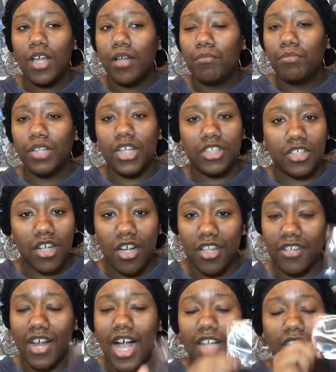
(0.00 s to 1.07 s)
blush
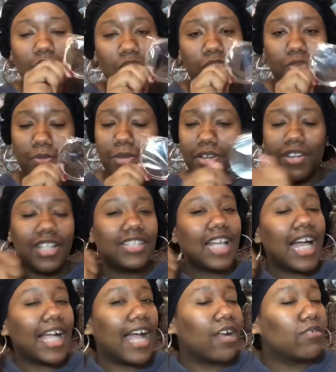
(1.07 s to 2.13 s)
color. I love hoop earrings.
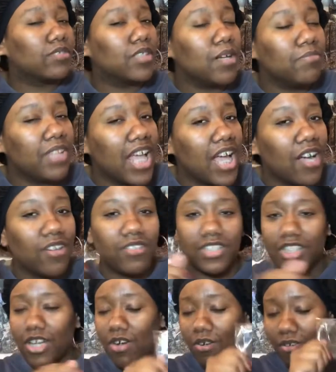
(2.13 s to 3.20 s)
I got on some now,
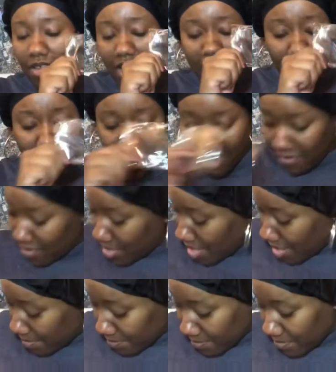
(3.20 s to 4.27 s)
so thank you for
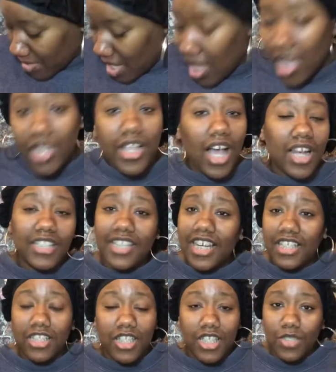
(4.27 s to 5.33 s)
that. Now let's get
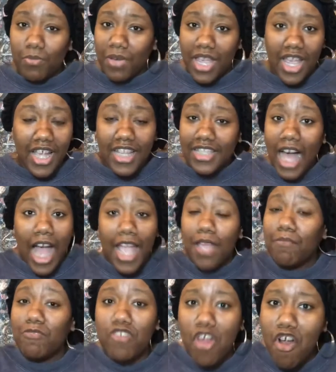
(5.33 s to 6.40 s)
into this wig because I
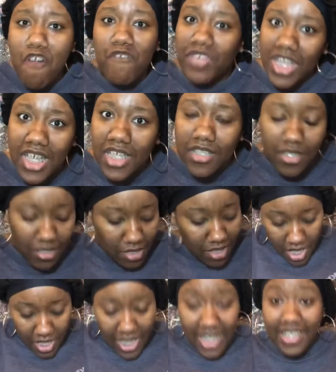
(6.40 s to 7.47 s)
am nervous.
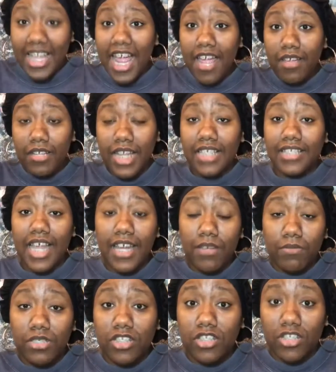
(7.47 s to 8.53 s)
They said they said it
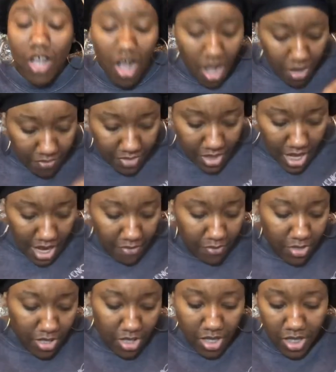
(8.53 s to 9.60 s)
was soft, like for
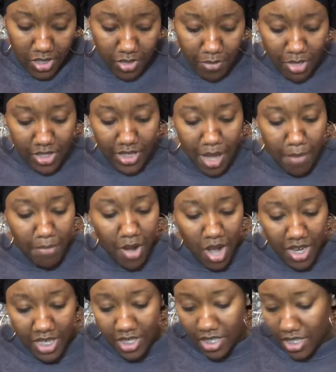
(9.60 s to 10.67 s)
the customers that
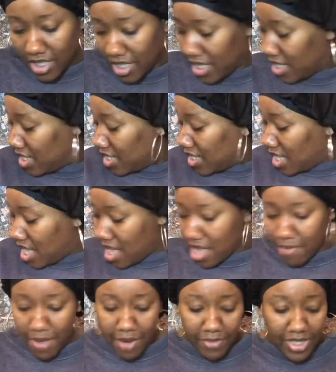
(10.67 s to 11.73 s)
bought it.
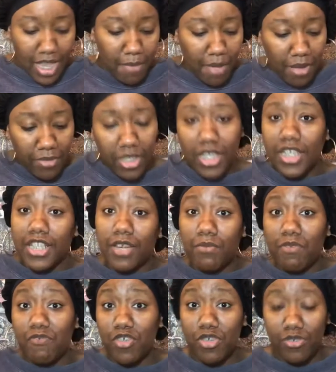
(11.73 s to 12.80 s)
Um, every time I would look at their
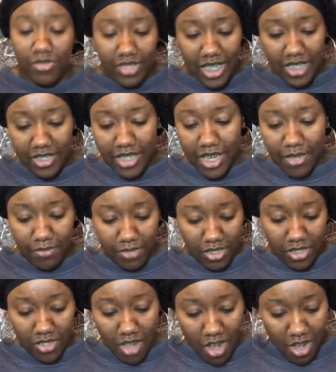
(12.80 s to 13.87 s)
reviews, they said it was
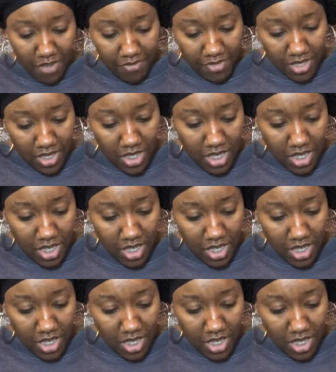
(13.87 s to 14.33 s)
soft.